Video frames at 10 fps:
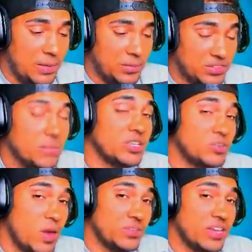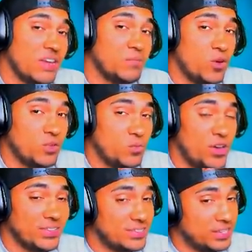but some of these weapons have more than
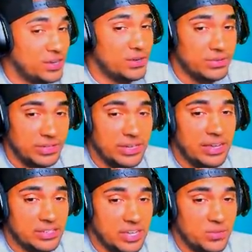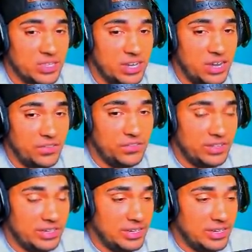one, so it's gonna be tough.